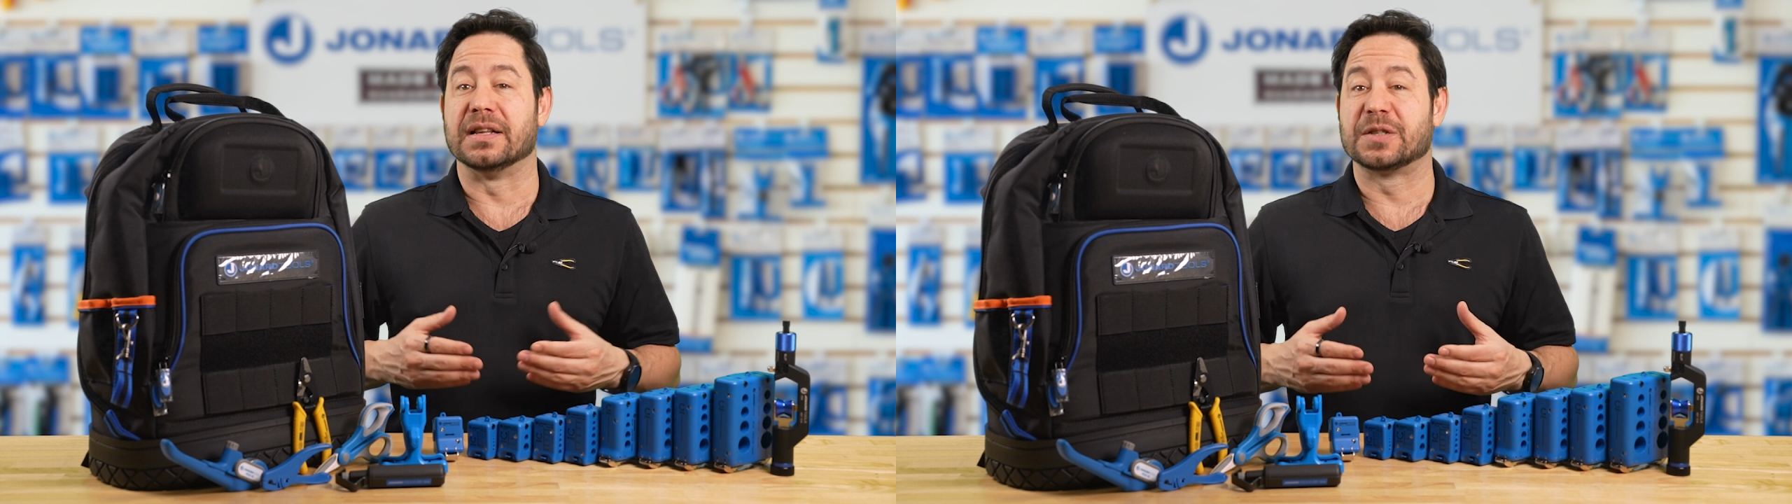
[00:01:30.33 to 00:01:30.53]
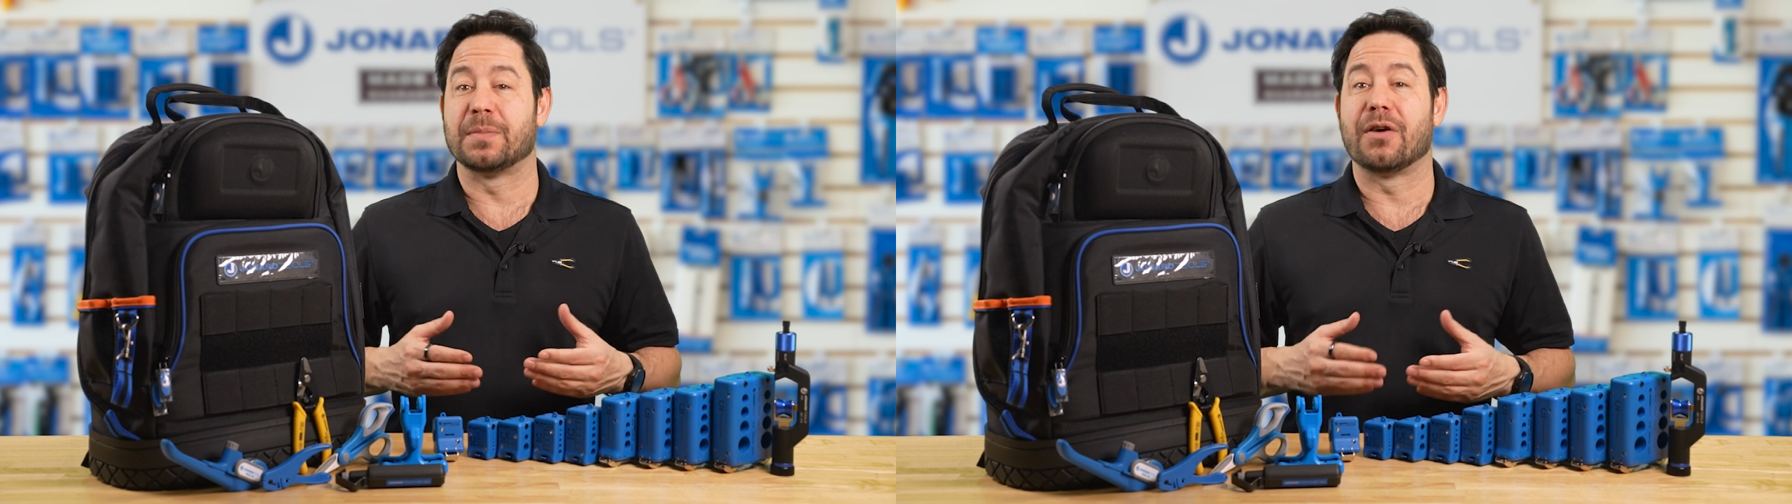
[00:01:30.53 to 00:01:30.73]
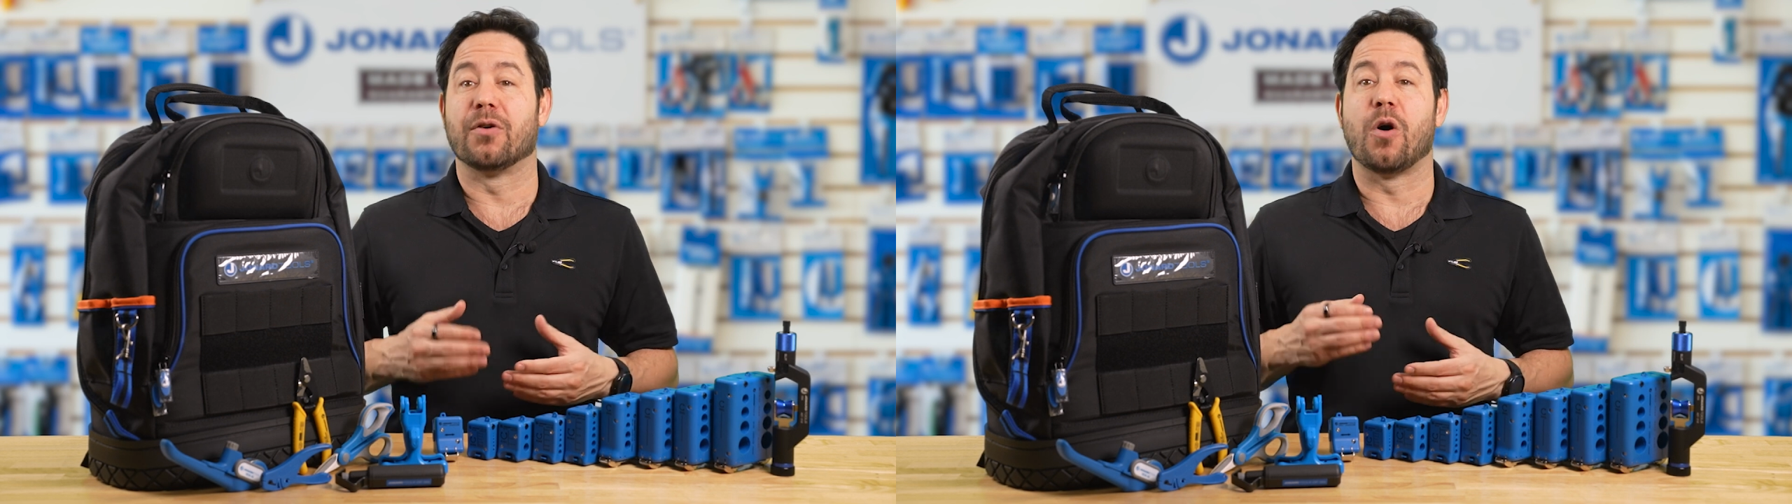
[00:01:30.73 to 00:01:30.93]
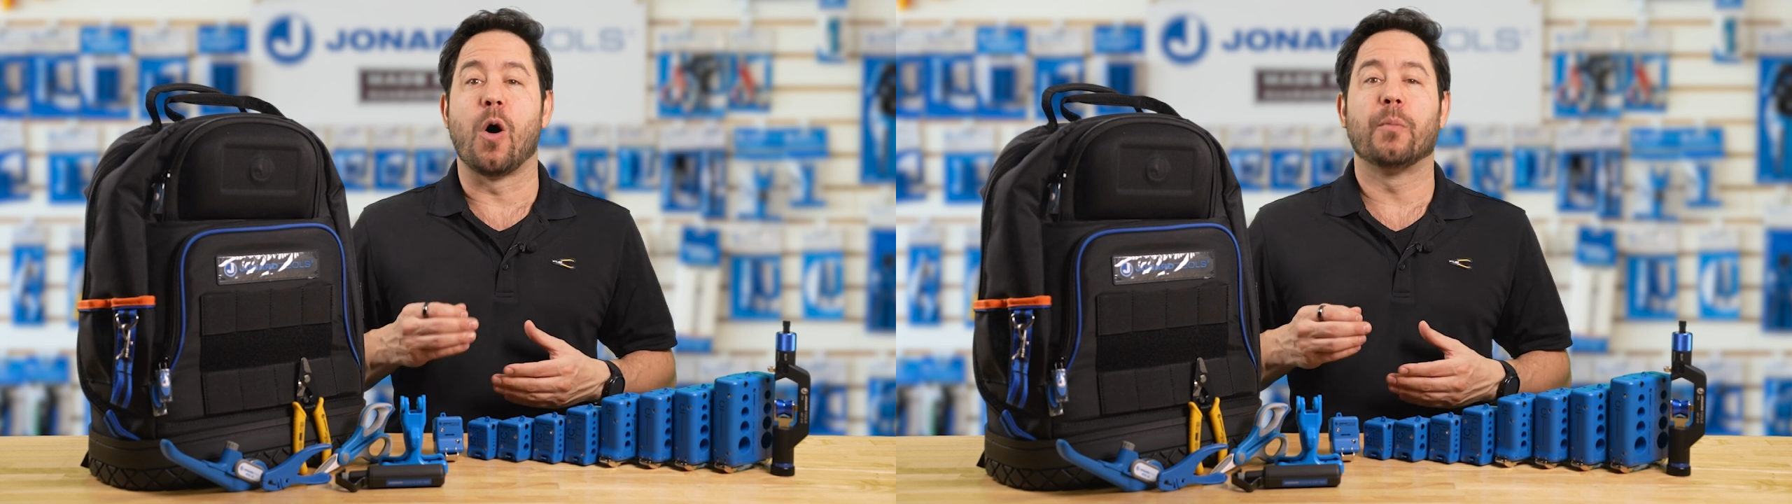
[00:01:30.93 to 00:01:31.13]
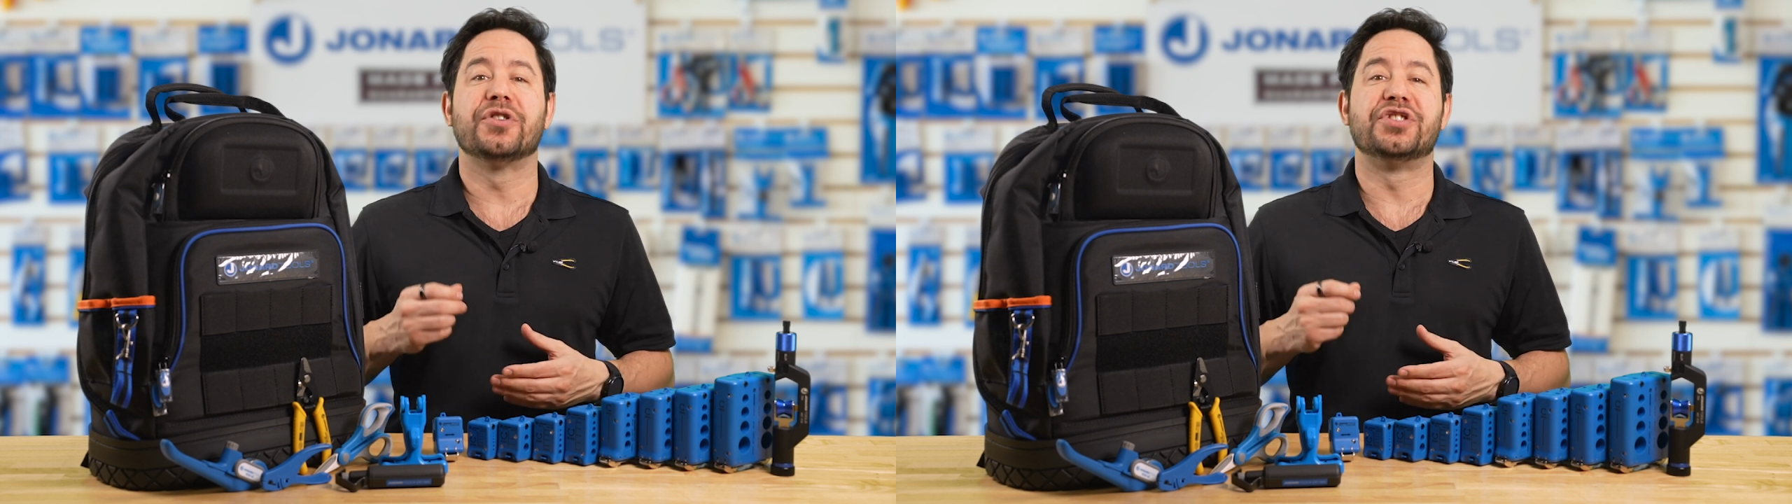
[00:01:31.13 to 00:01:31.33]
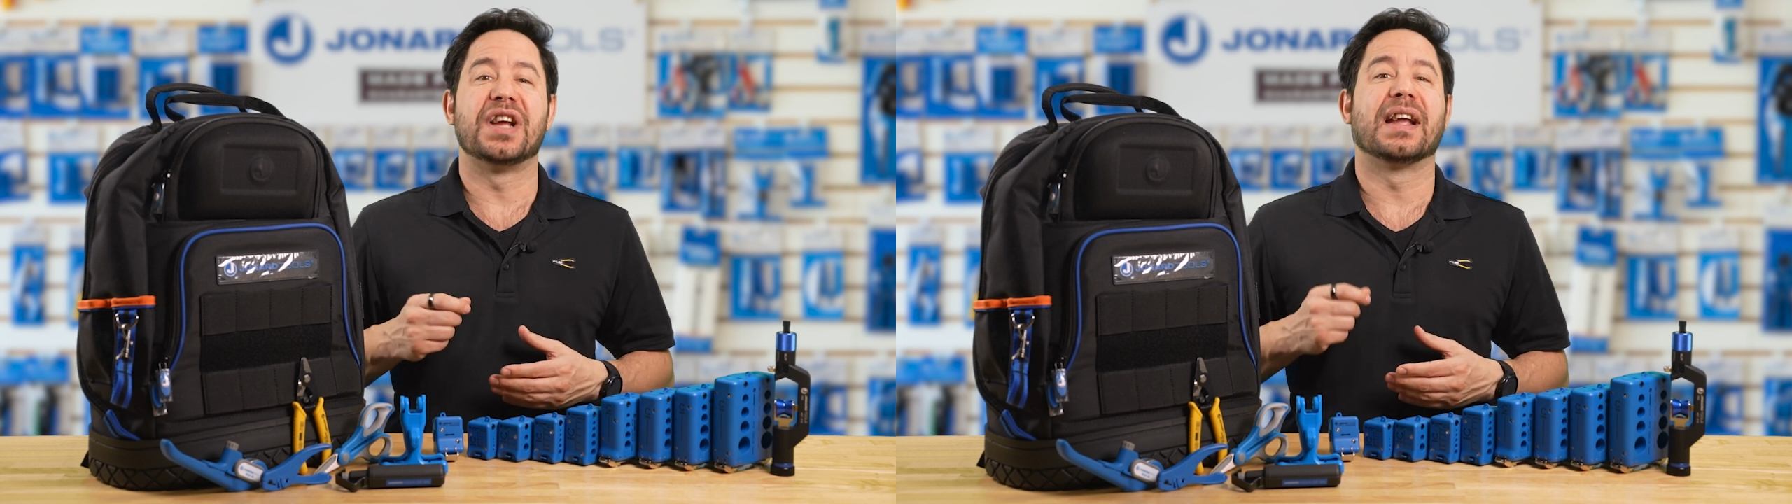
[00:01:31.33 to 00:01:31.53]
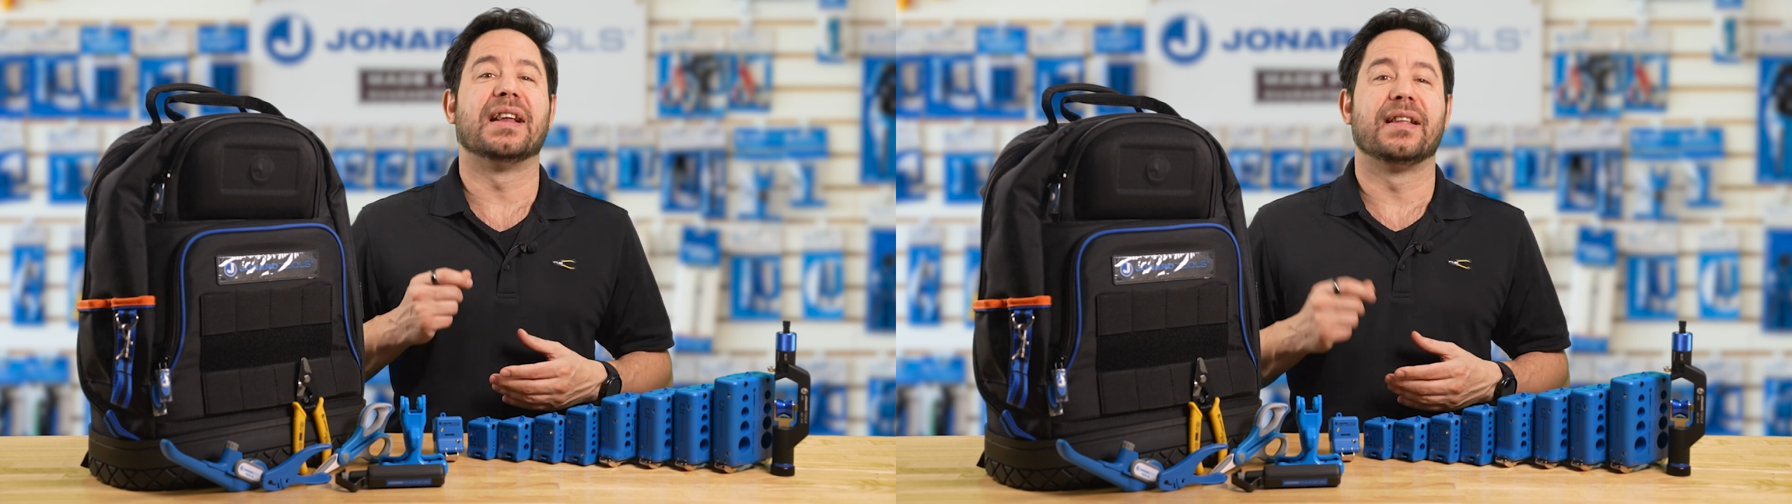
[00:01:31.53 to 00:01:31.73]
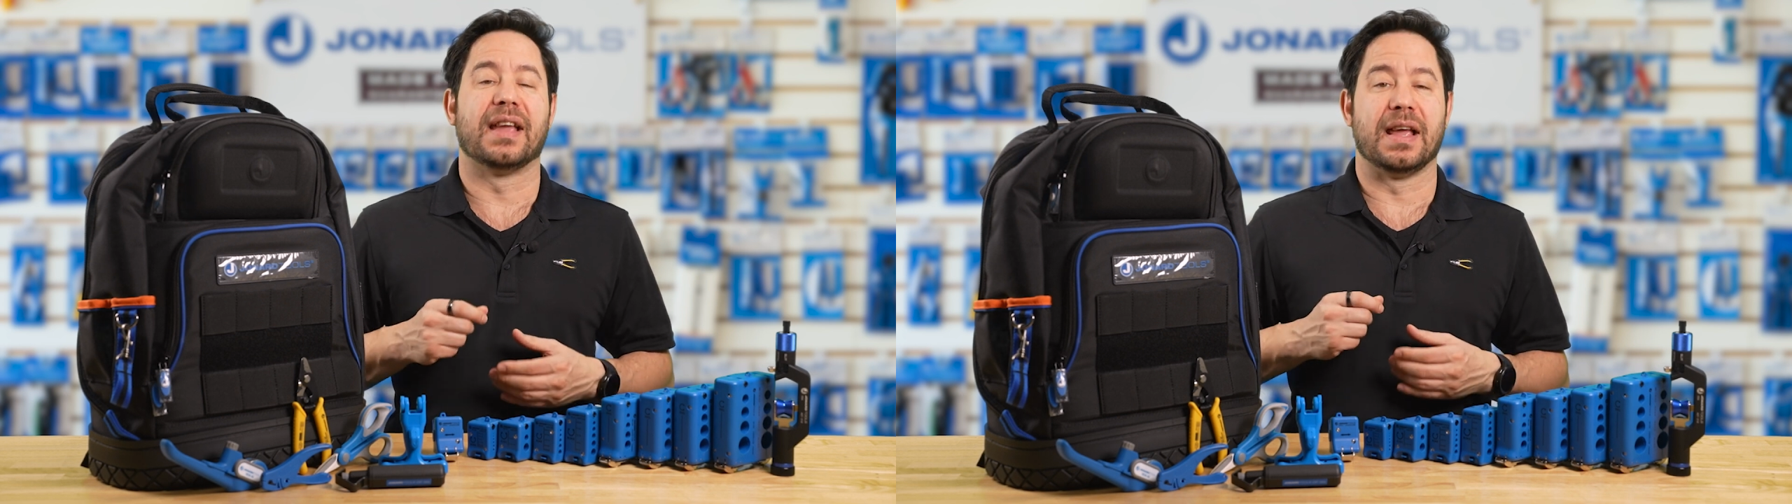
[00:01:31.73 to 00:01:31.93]
and spiral armored
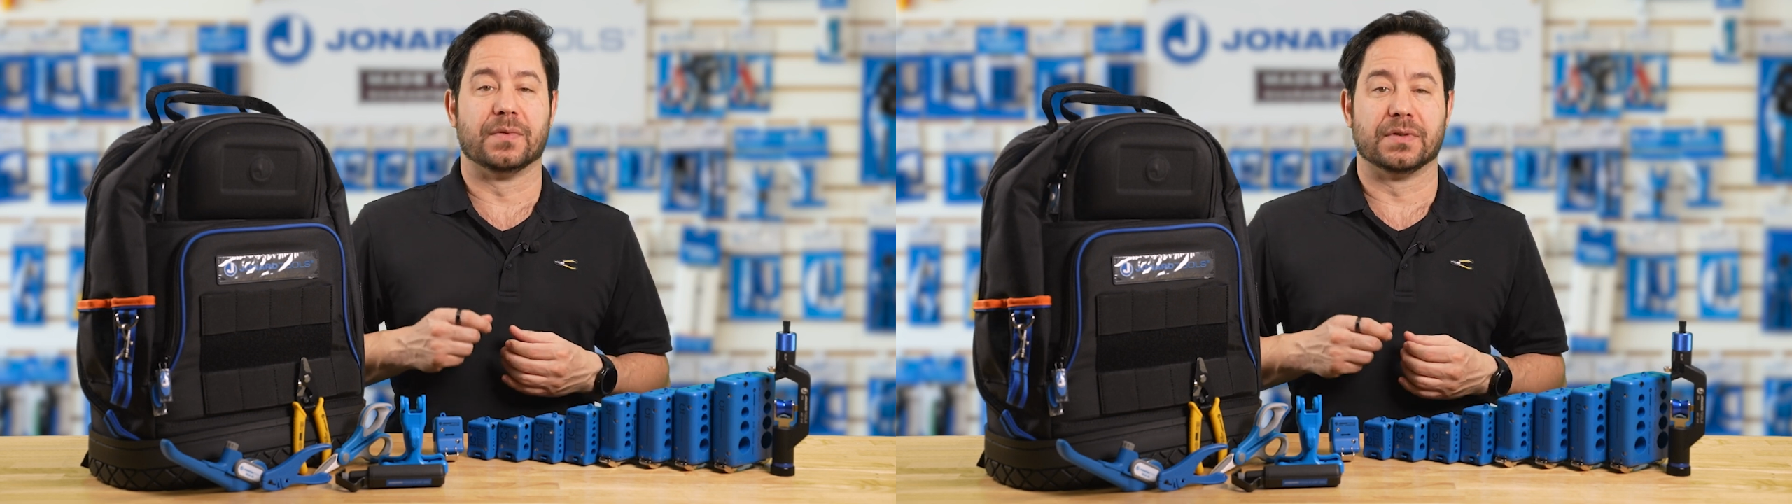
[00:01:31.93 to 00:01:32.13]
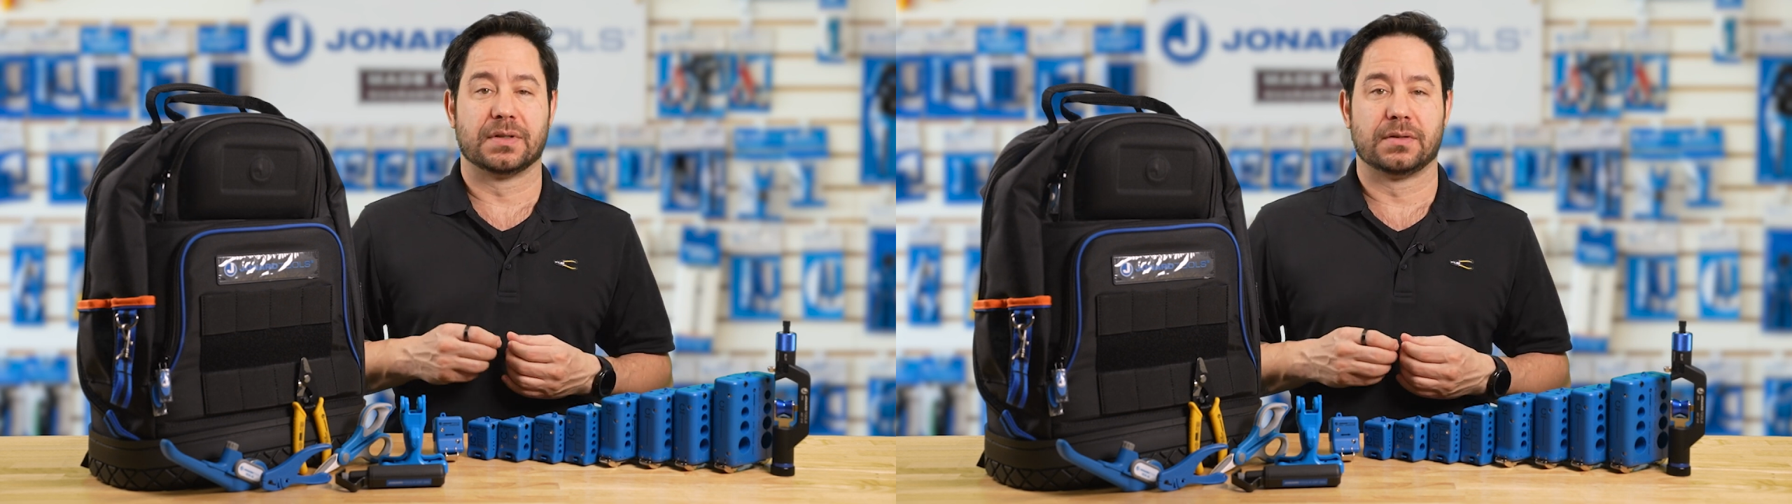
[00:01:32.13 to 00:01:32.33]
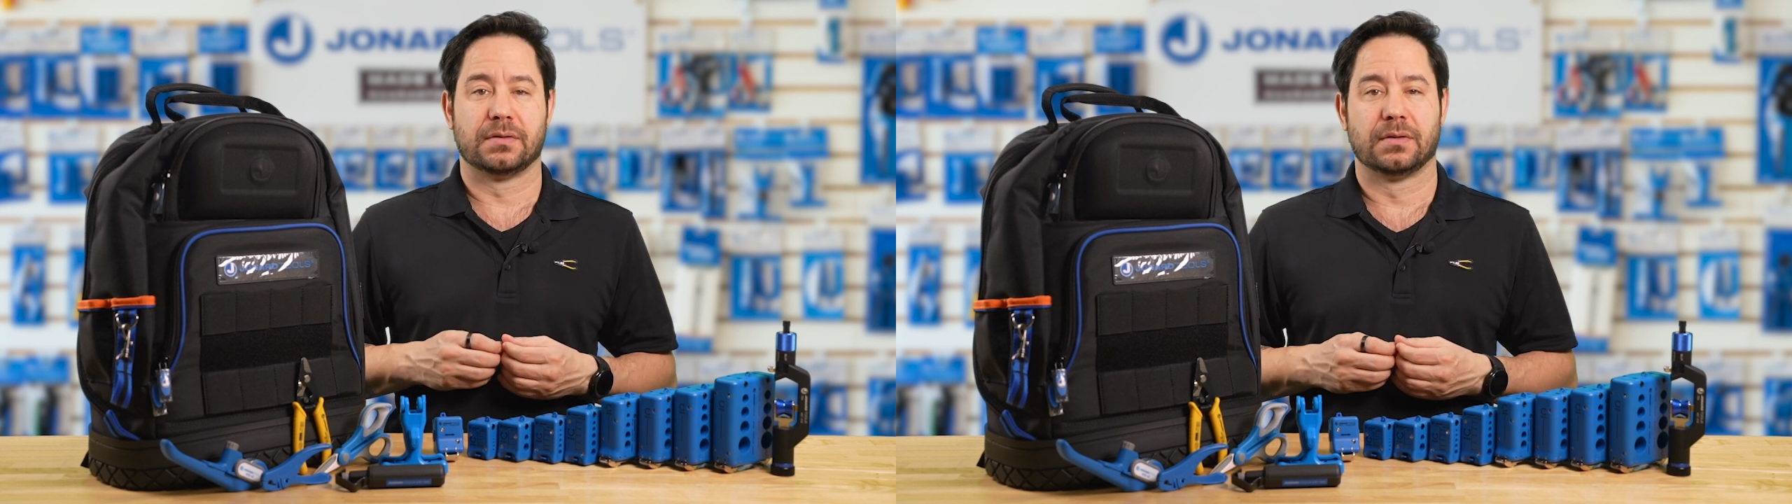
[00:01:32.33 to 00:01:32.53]
jacketed cables.